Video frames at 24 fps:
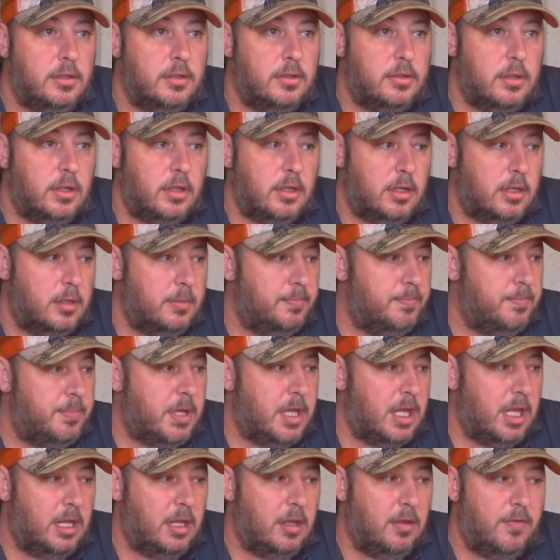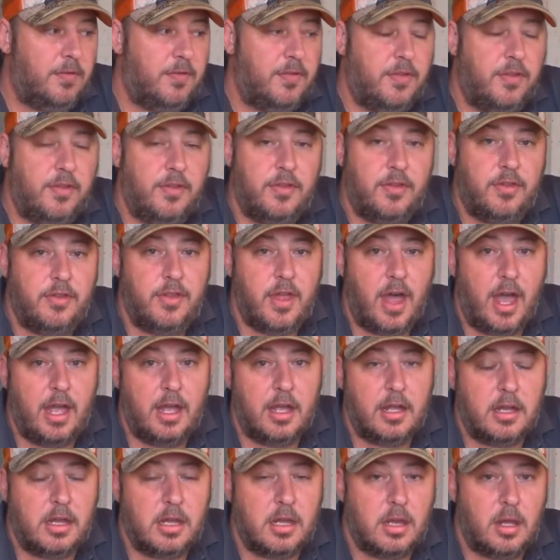to see if they
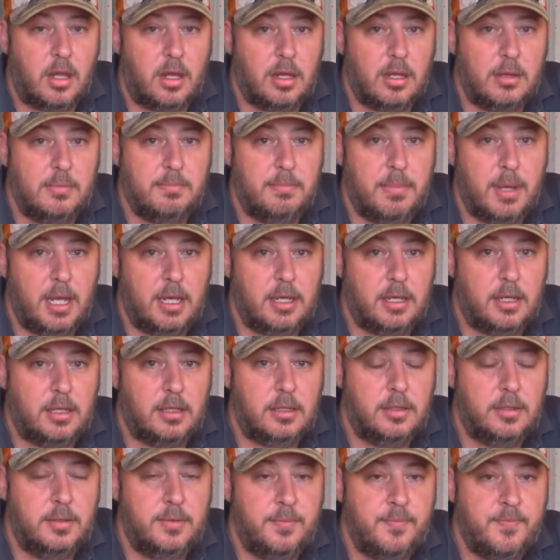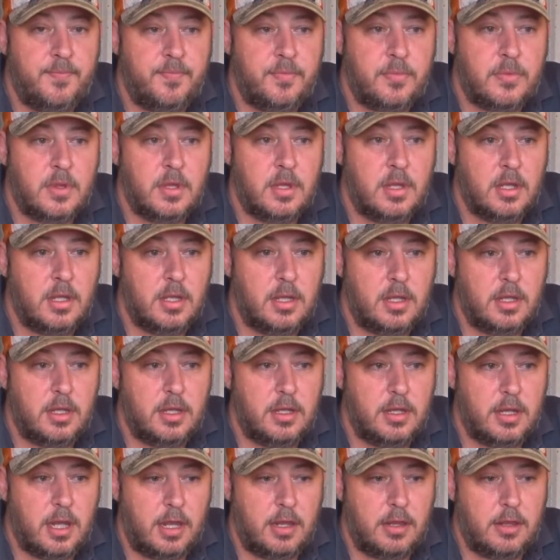are slightly better
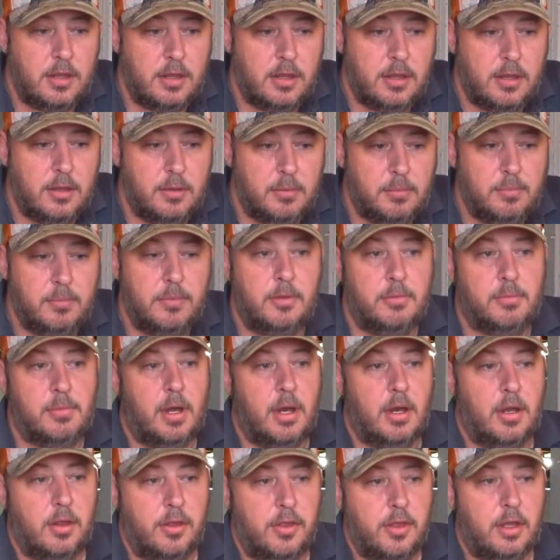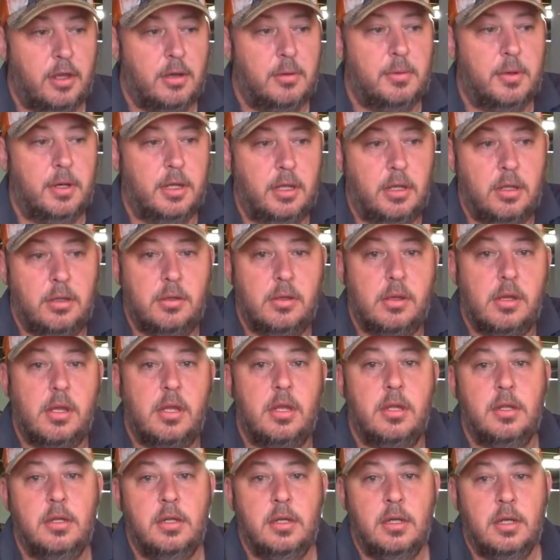than the, the one I think I want to use.
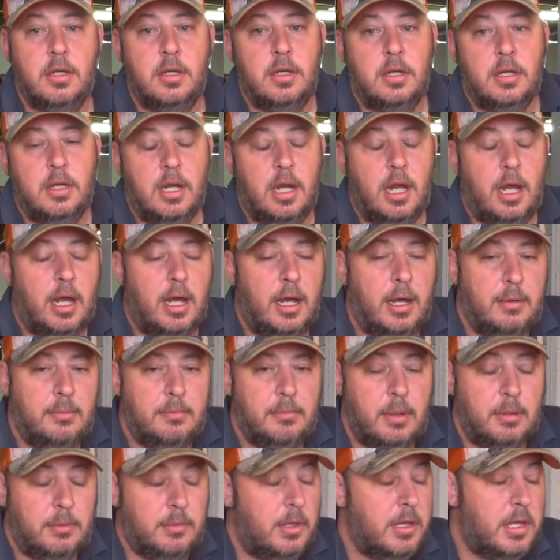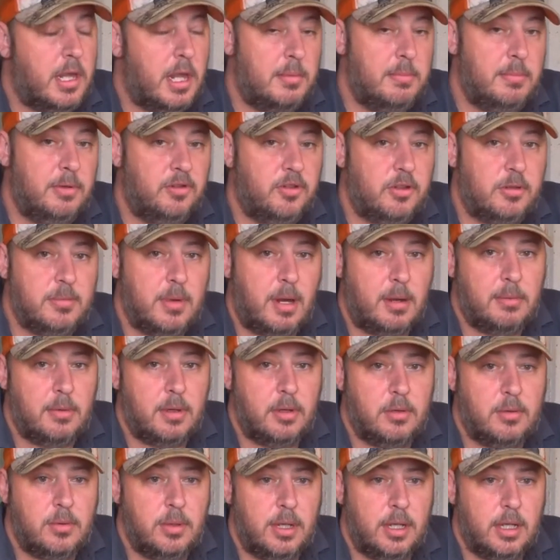Uh, I'm just going to measure them up
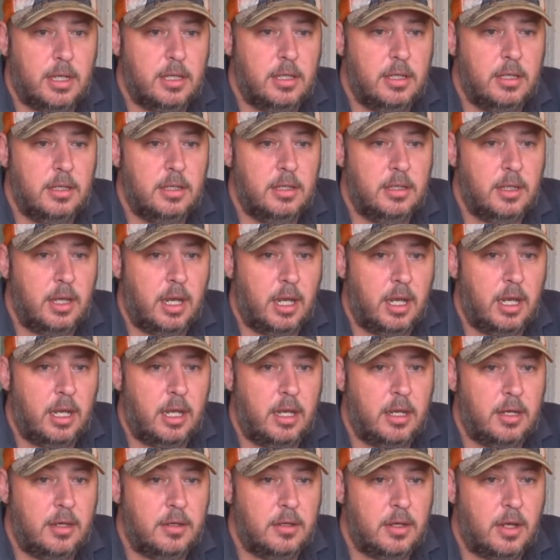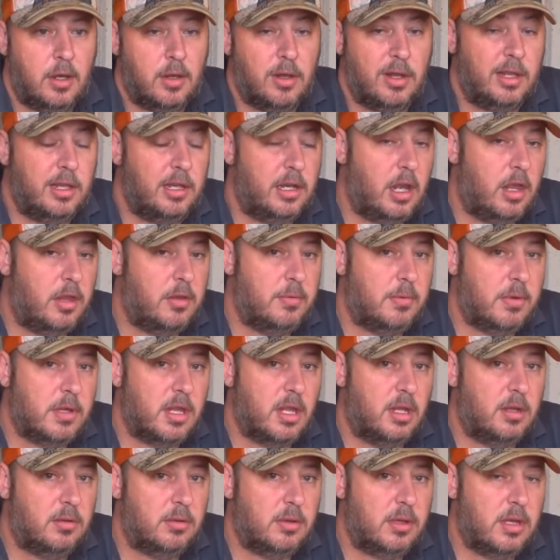real quick and I'll let you know the
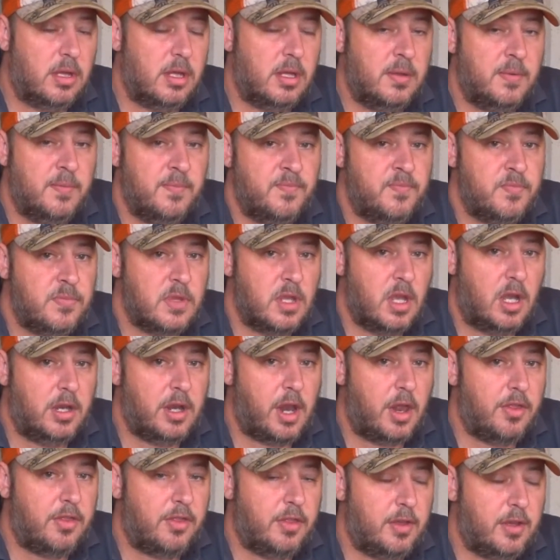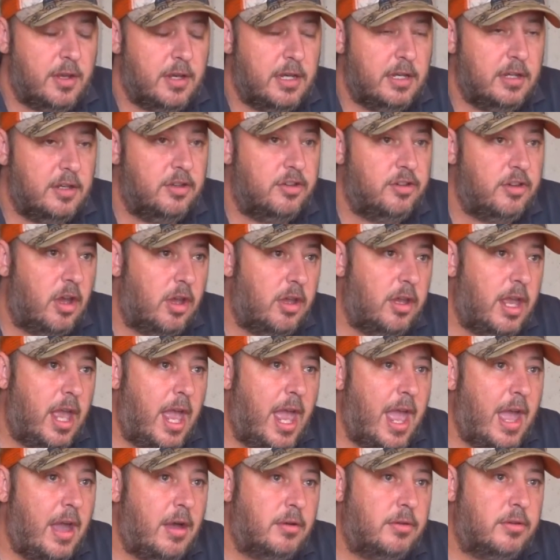results. I don't think I need to show you
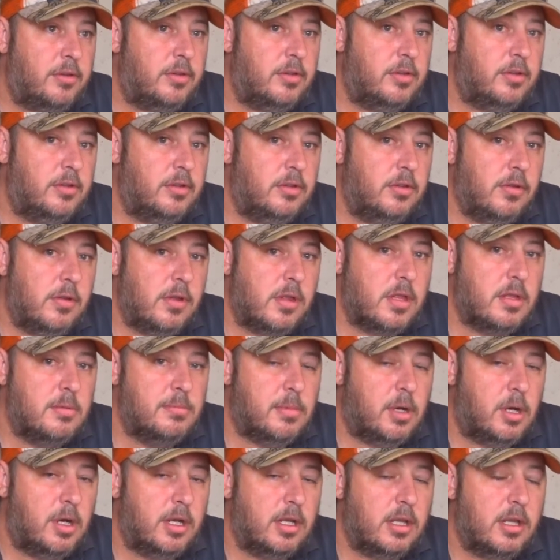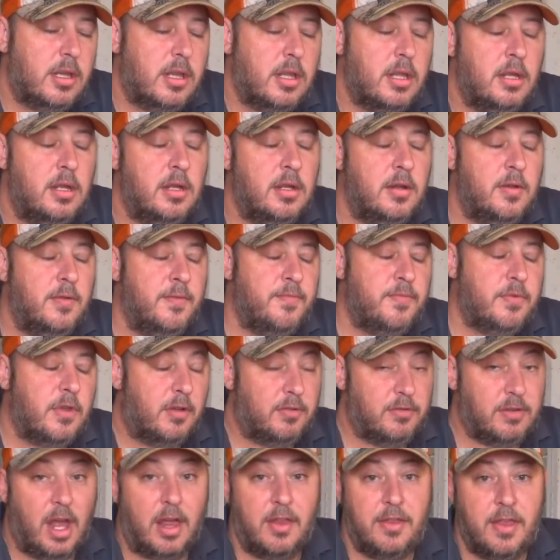how to use the mics.
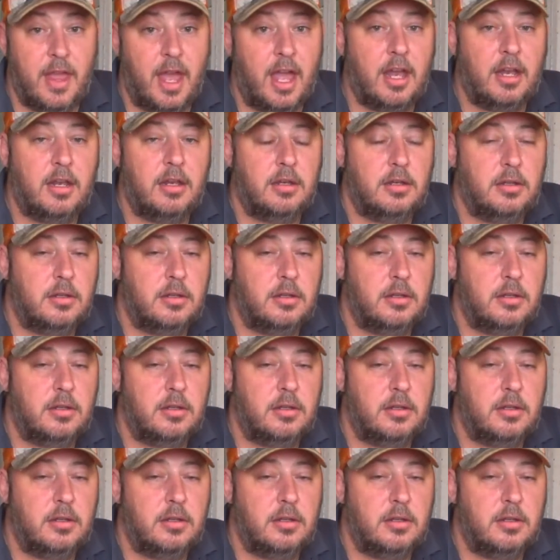I've done that